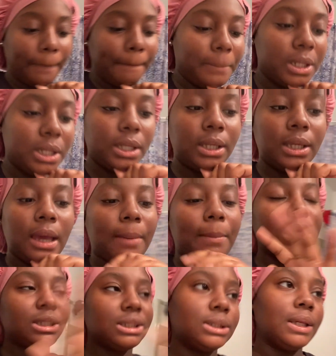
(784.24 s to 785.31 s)
But yeah, I
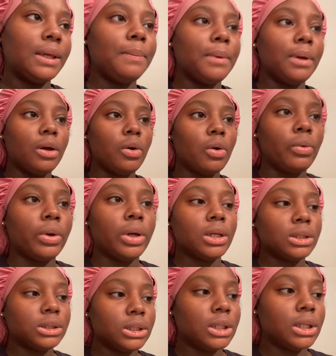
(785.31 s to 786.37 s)
might just keep it going
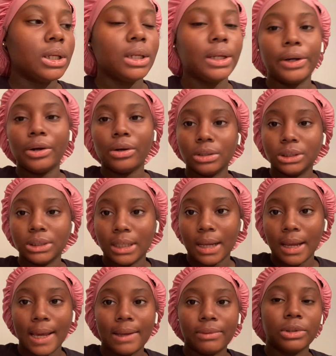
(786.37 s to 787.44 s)
until later on
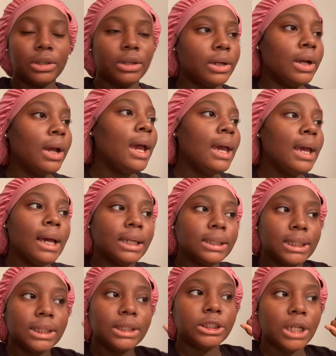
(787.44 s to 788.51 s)
tonight after I
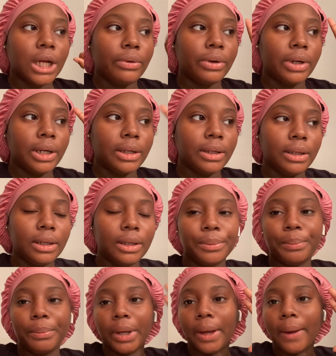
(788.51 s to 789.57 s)
take a shower and eat.
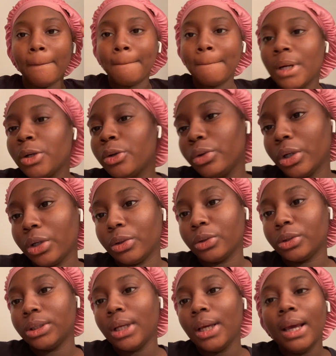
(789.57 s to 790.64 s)
But who
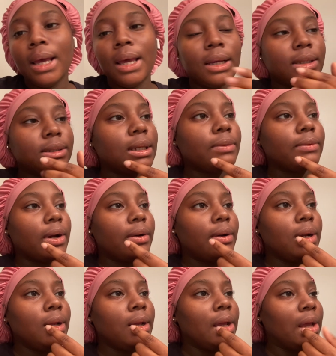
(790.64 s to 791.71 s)
knows? Because I've
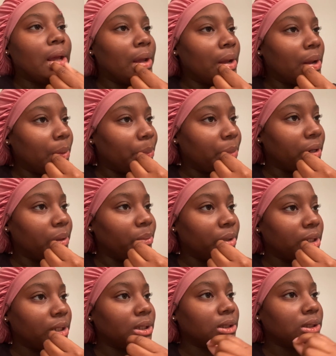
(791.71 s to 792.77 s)
already pretty
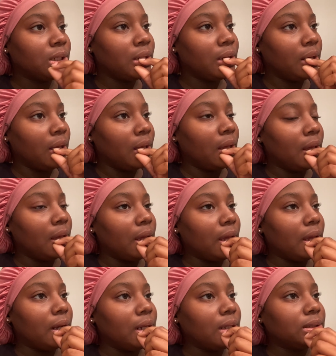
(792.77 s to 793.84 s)
much
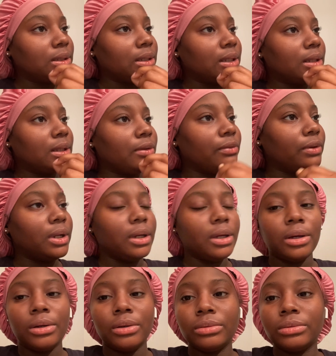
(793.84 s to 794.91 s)
edited the
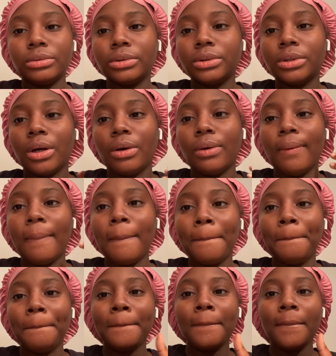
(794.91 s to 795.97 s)
video. So
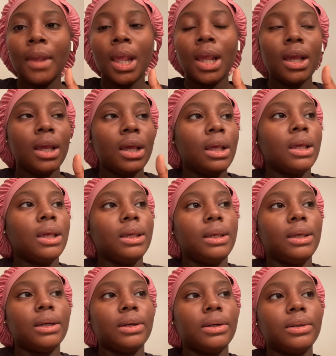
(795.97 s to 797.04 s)

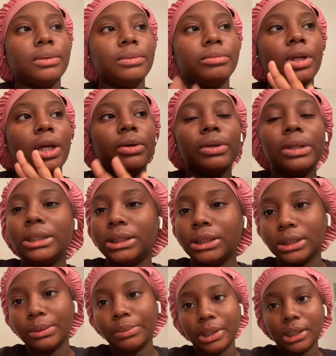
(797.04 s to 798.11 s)
yeah, it really
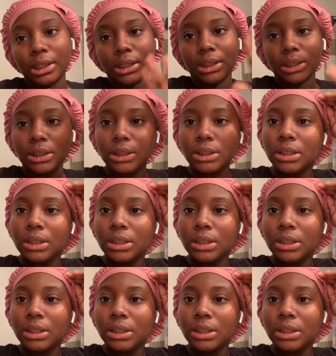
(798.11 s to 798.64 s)
just depends.